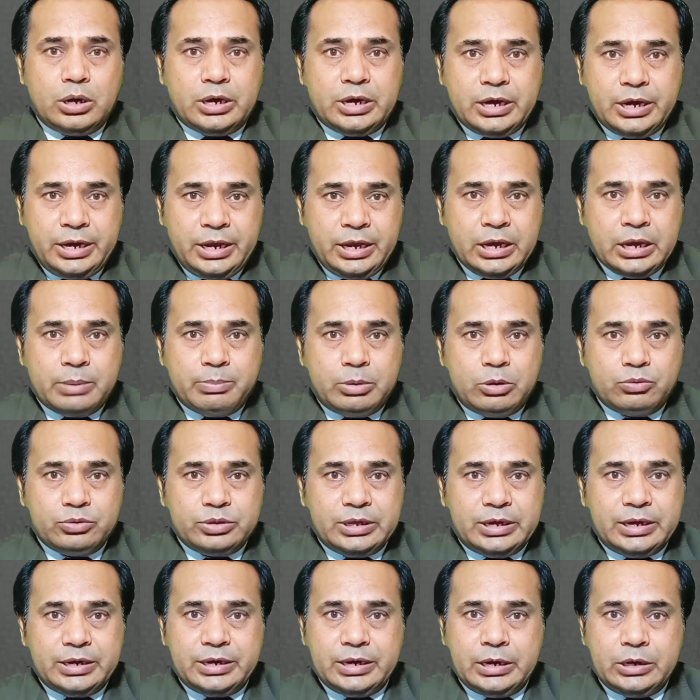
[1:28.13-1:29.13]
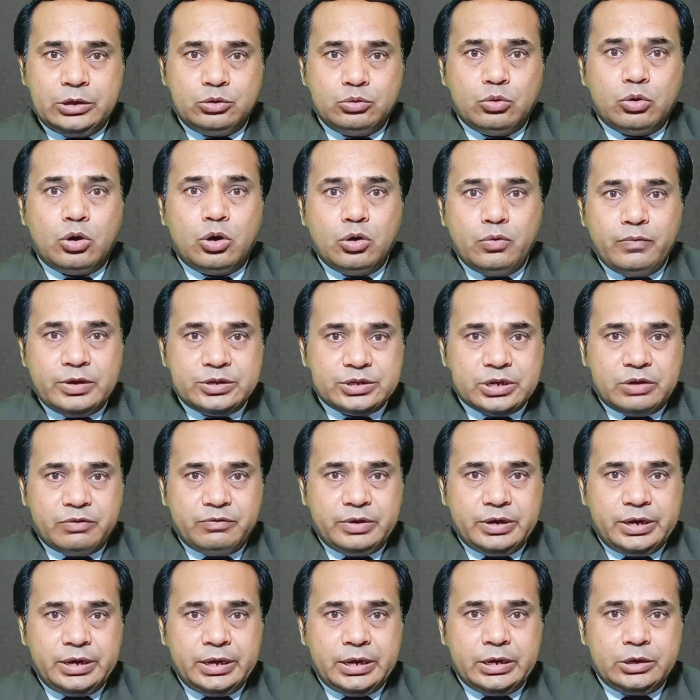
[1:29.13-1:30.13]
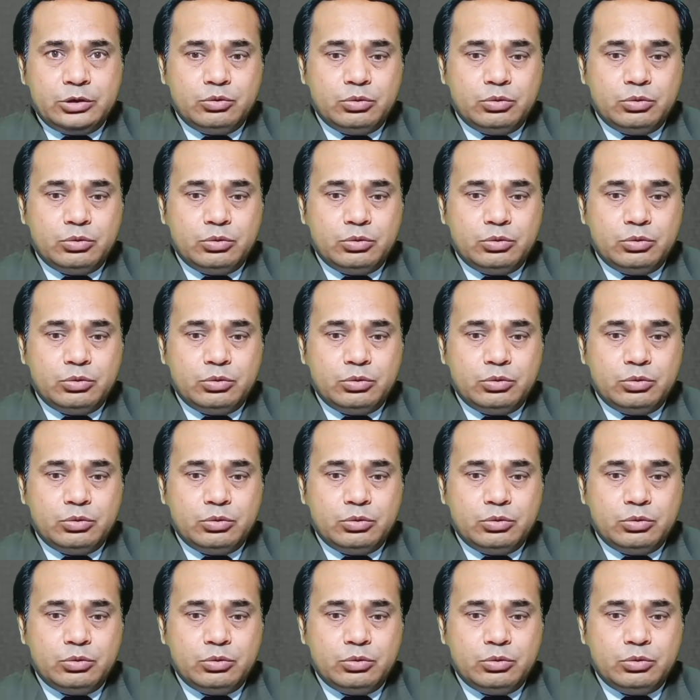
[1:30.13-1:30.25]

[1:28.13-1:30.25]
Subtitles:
cunning about that, and you always are worrying,